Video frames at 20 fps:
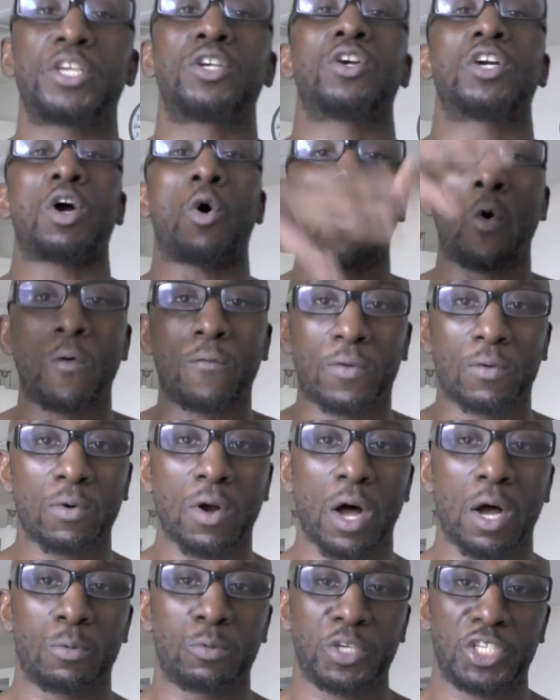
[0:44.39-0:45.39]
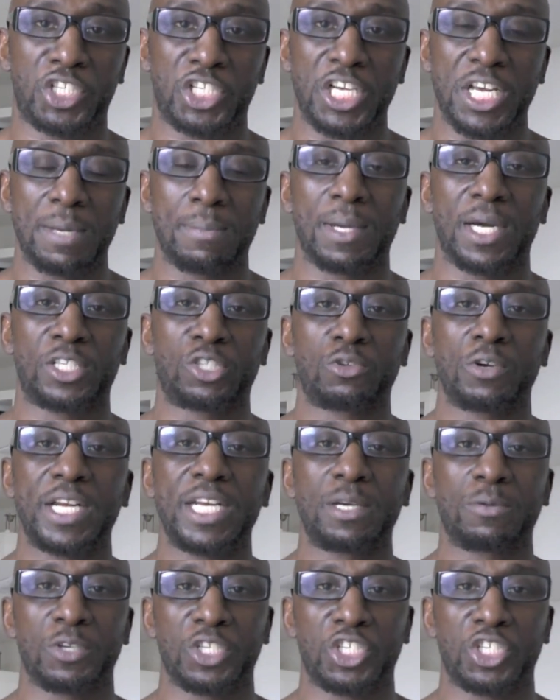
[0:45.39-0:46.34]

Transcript: your overall regime, uh, training